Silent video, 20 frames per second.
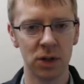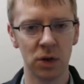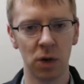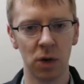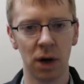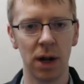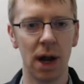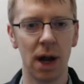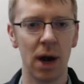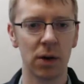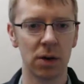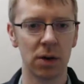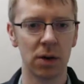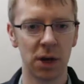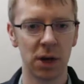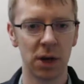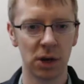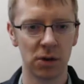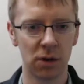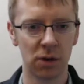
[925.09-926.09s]
you on how to
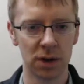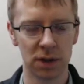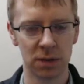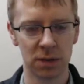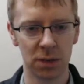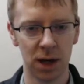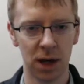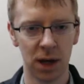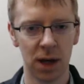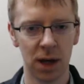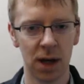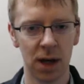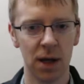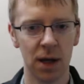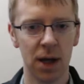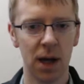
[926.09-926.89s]
make your resume